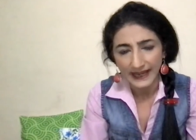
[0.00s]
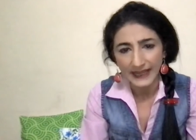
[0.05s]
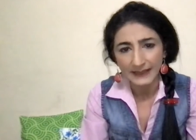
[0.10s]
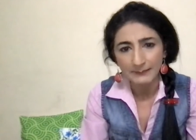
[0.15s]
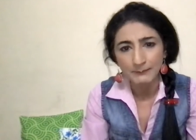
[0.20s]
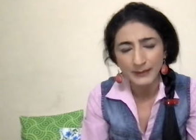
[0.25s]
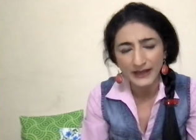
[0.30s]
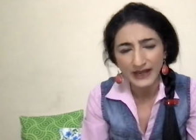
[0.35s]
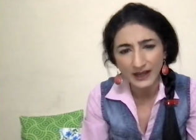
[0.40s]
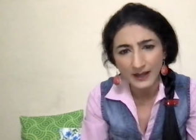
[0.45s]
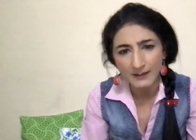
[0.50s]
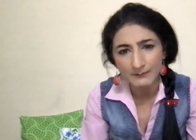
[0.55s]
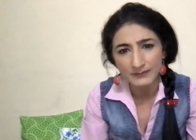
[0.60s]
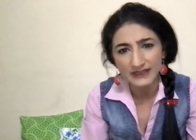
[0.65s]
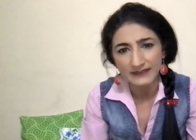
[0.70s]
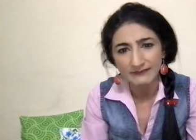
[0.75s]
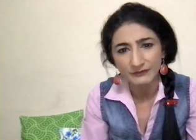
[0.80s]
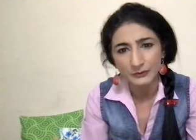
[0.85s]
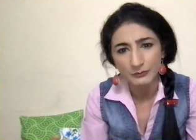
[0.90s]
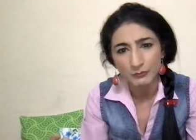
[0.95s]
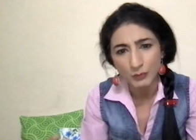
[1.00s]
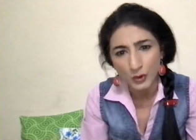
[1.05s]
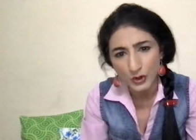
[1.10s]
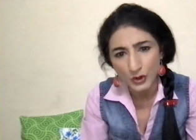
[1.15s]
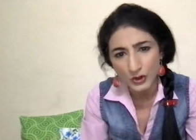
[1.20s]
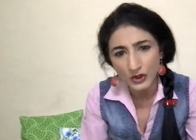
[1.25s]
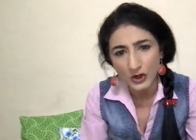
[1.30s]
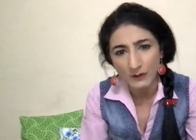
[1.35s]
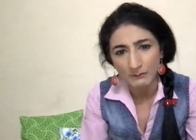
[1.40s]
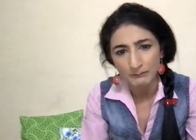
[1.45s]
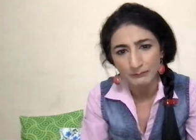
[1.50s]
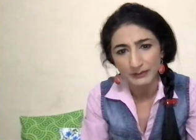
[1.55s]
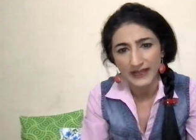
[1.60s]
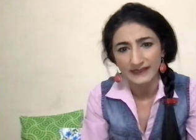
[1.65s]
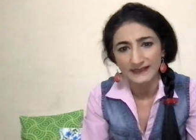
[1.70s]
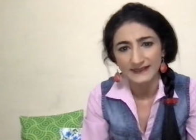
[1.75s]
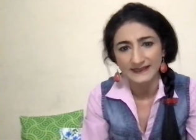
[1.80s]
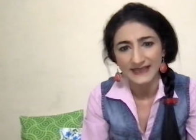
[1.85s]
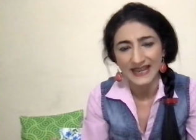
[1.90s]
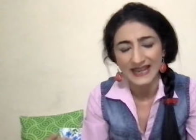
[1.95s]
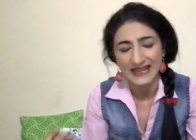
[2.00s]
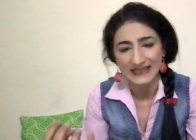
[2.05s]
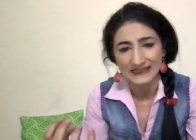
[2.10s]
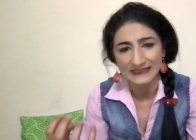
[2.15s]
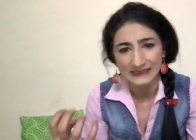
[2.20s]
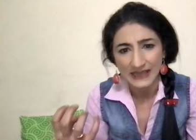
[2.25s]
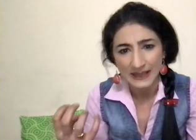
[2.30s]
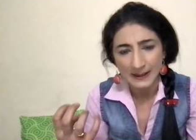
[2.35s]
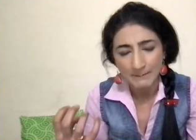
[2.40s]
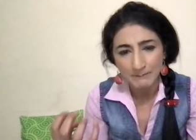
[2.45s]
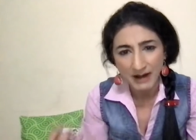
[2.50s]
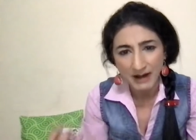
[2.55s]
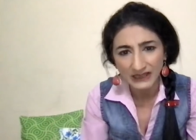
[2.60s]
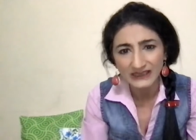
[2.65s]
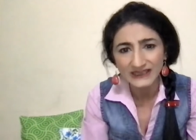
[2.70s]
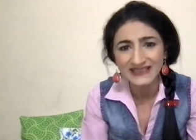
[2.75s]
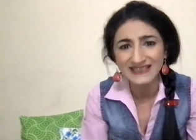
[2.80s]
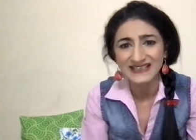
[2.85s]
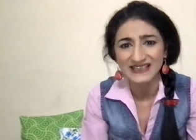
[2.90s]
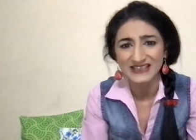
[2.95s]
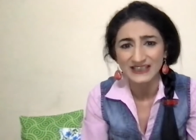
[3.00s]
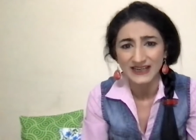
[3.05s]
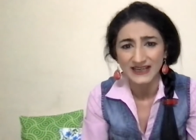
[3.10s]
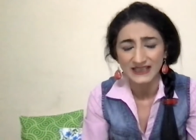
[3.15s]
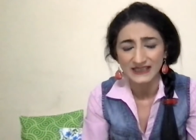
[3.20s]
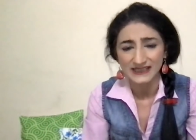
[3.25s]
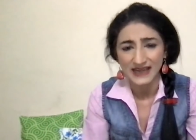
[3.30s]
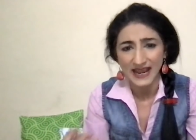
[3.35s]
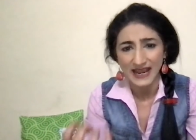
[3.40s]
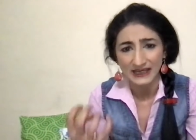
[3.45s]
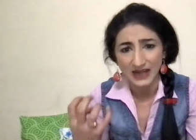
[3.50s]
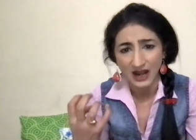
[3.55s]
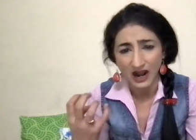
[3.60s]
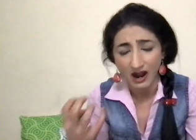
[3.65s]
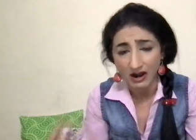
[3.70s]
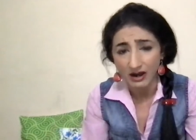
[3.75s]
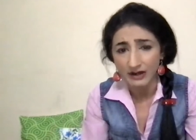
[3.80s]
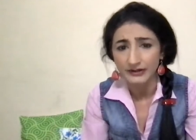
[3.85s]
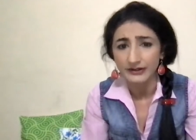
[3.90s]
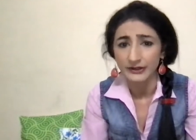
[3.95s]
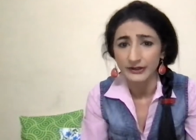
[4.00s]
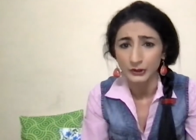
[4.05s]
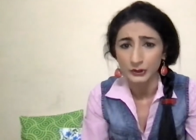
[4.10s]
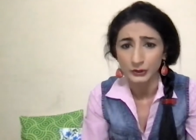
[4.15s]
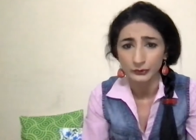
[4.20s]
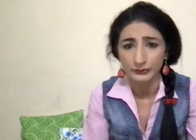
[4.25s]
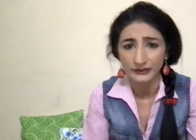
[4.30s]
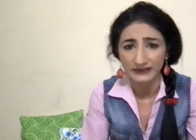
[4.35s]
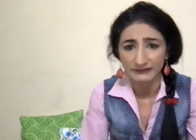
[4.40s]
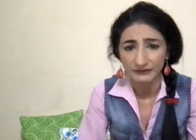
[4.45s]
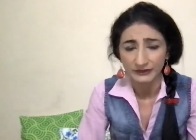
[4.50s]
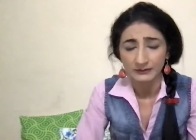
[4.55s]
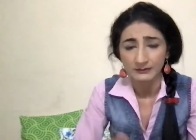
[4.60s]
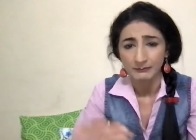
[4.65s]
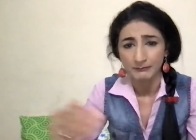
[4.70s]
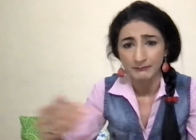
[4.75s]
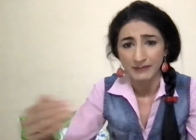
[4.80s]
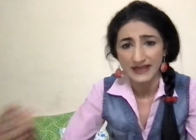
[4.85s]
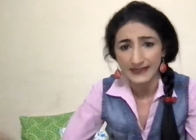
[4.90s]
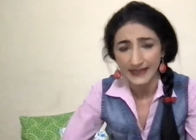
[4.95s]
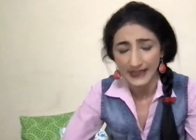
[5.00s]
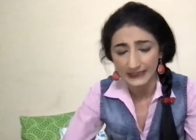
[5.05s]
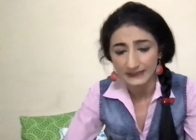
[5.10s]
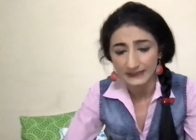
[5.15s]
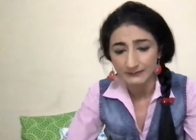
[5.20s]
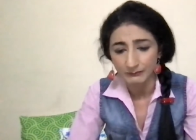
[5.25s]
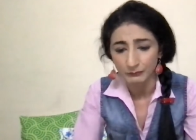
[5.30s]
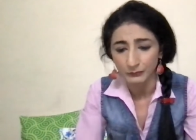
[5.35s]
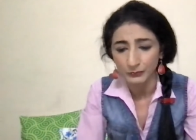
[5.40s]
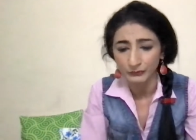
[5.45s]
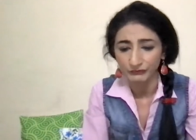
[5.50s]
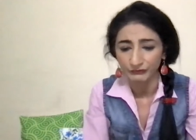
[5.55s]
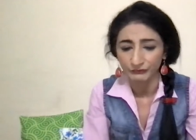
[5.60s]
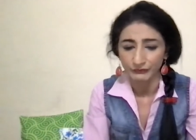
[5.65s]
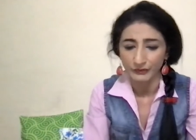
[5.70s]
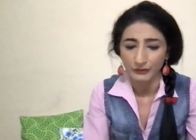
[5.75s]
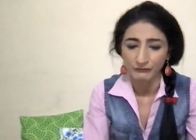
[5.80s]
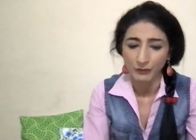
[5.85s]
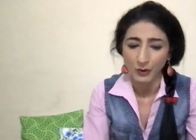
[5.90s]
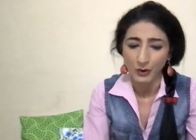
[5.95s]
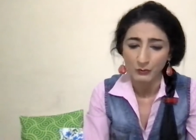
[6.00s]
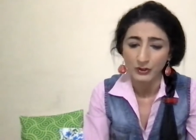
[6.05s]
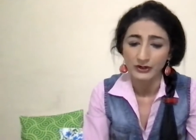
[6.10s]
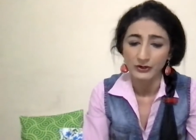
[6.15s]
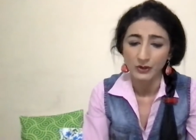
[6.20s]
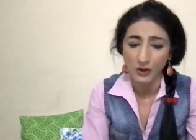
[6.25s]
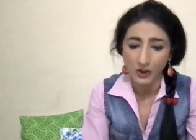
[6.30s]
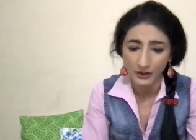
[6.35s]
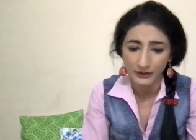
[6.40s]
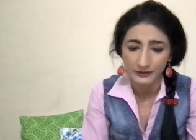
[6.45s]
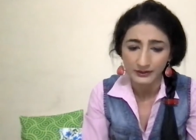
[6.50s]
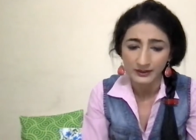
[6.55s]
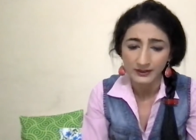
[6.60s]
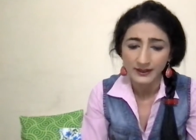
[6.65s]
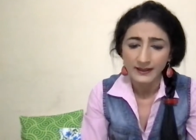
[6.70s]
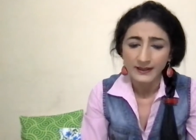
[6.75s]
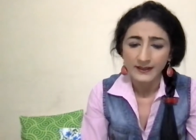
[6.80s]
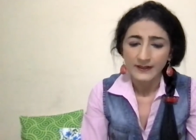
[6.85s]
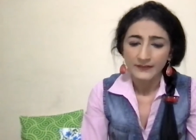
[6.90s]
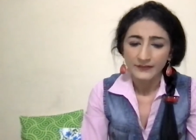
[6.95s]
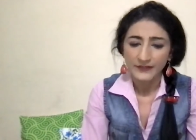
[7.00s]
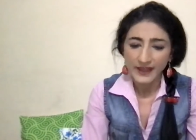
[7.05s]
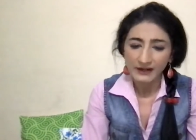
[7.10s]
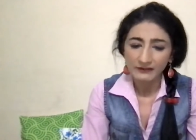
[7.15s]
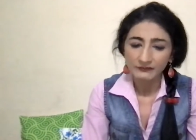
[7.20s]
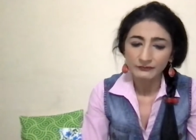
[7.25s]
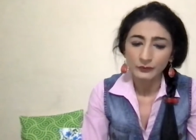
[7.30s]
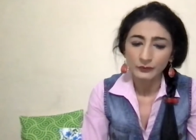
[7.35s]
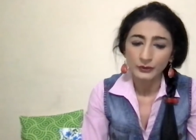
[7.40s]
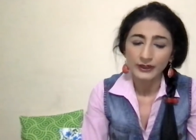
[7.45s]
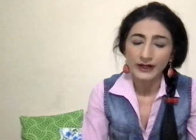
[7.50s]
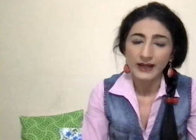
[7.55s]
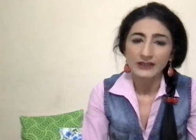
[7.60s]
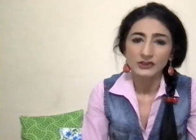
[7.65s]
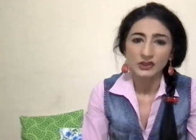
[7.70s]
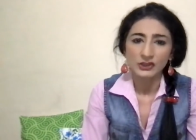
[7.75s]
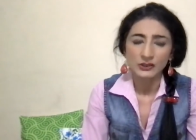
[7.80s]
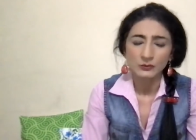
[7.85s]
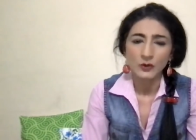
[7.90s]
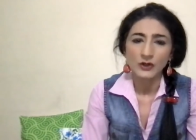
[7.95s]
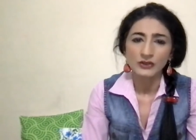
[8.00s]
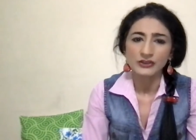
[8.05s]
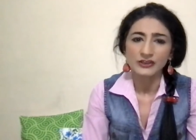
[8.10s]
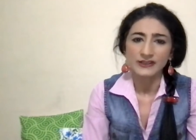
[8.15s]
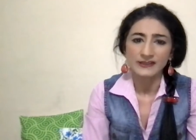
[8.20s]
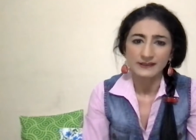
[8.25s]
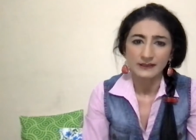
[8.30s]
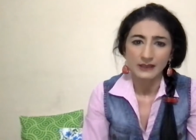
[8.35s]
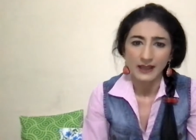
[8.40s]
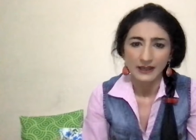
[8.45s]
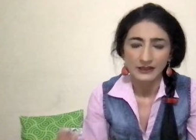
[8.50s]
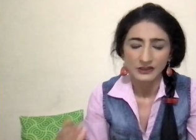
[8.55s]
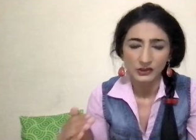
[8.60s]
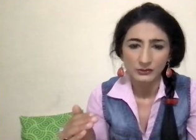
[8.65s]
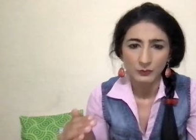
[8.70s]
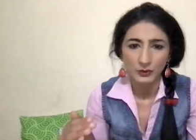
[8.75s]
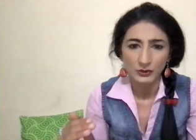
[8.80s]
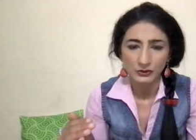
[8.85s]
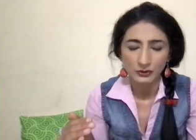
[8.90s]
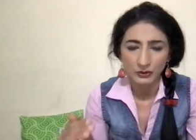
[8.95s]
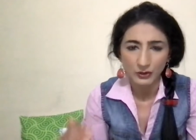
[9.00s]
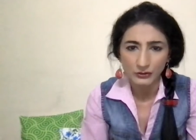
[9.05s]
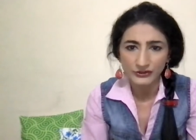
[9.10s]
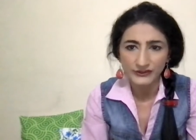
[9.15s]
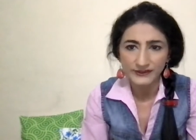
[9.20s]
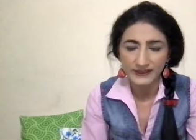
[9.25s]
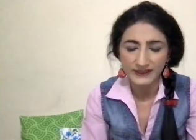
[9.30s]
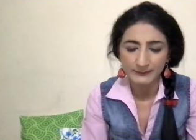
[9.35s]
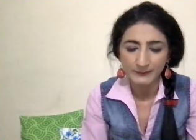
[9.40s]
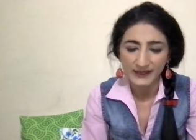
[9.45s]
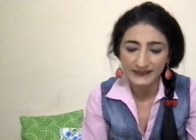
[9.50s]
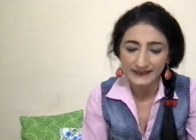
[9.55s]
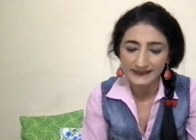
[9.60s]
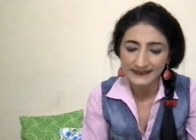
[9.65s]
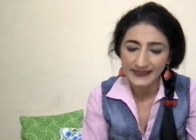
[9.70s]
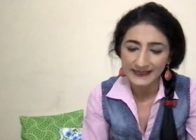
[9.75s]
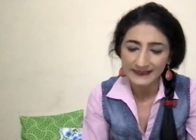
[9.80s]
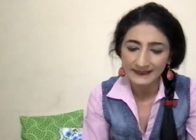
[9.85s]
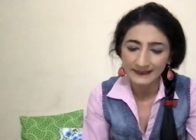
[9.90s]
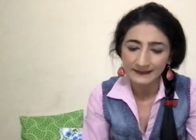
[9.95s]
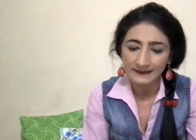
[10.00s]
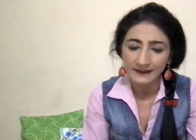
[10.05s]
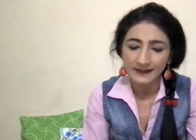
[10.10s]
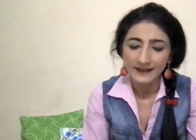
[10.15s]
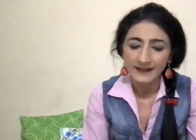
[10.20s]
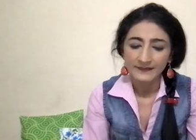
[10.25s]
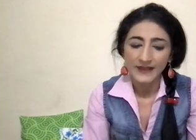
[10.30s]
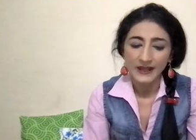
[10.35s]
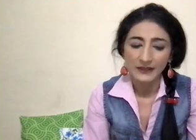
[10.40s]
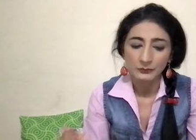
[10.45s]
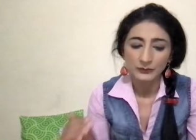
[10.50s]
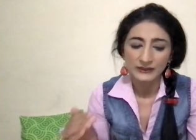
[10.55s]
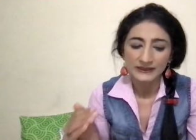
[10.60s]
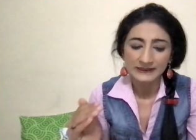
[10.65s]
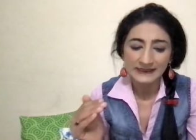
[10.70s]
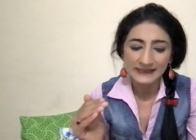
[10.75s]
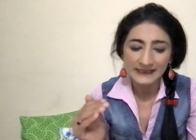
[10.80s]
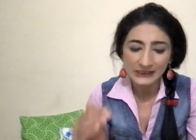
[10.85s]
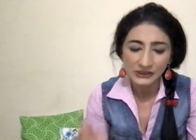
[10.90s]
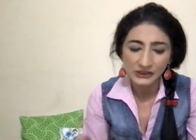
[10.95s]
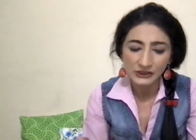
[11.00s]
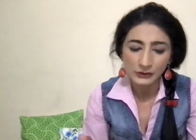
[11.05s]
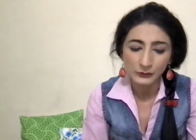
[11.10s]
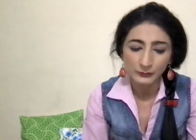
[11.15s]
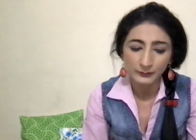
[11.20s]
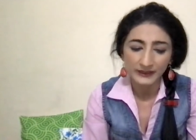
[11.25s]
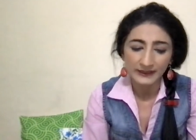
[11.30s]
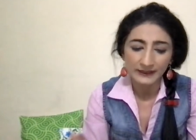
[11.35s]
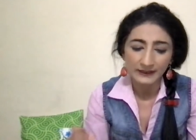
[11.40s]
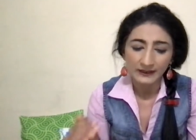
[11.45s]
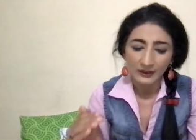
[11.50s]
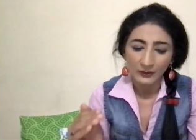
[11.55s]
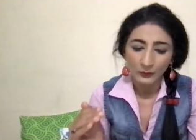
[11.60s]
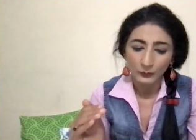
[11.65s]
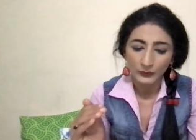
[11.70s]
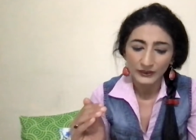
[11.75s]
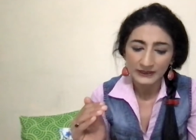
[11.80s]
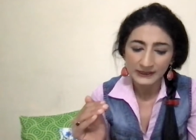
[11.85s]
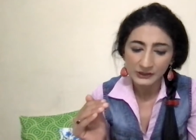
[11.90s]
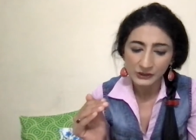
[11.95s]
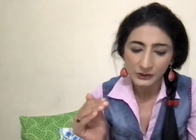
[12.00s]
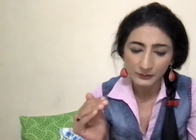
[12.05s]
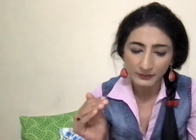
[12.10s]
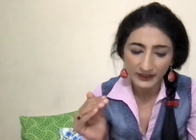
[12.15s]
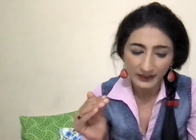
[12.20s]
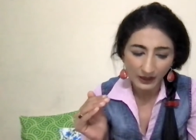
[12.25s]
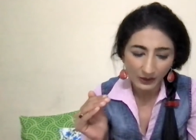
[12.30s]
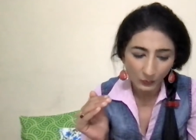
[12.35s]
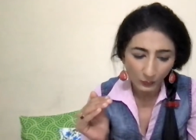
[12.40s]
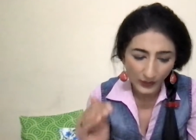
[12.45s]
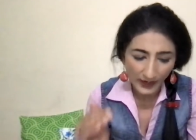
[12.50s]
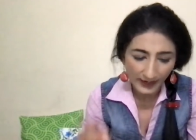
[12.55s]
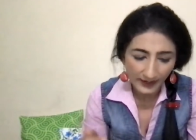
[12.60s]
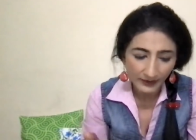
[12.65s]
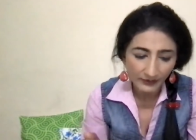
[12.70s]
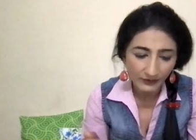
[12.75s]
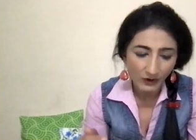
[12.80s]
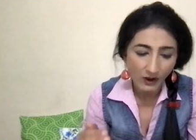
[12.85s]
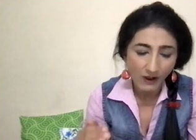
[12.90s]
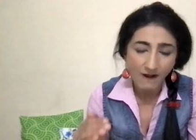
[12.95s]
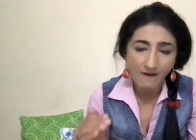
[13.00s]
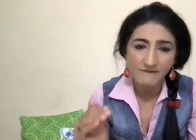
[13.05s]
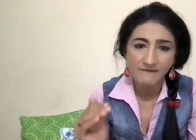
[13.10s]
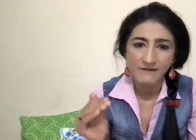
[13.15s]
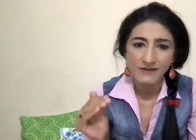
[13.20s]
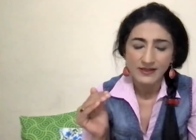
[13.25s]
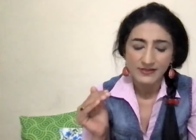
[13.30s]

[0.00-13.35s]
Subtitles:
and become even more complex and multi-state and harder to even make any move forward on. Therefore, I just want to close this by saying that we need to be aware of